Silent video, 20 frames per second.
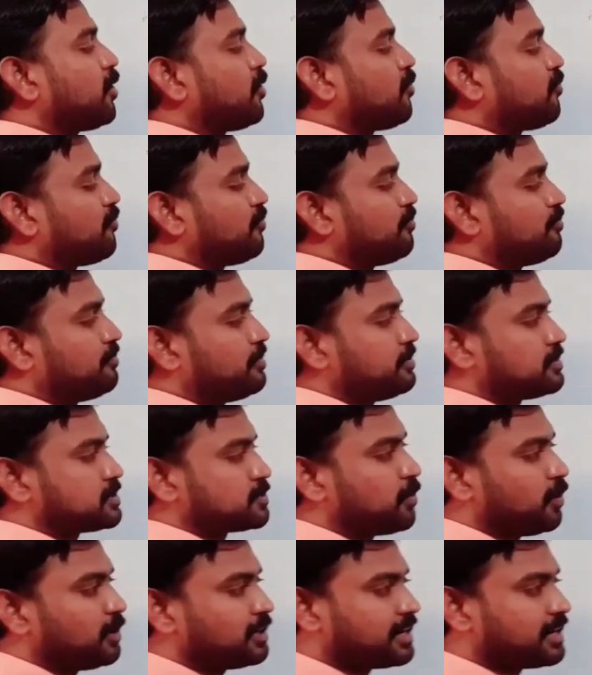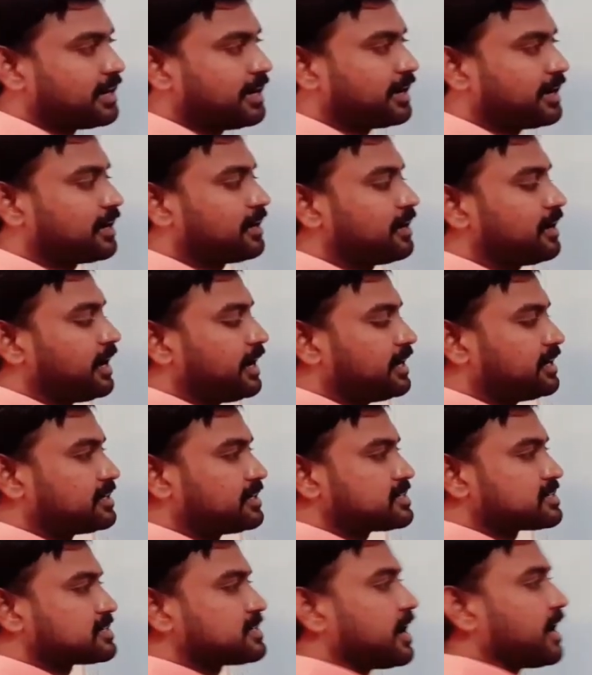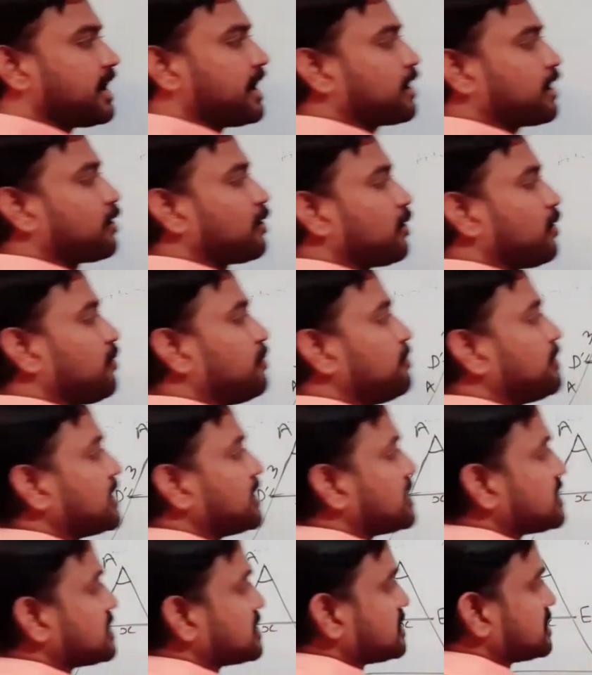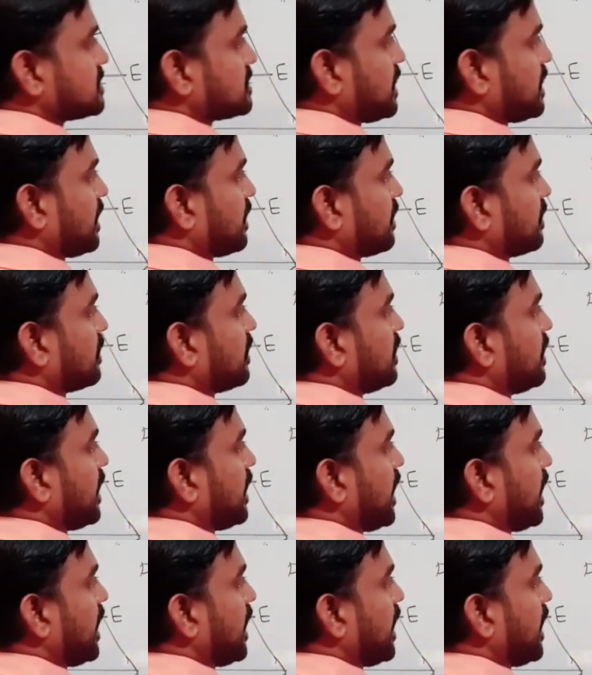of small triangle and it is the angle of biggest triangle.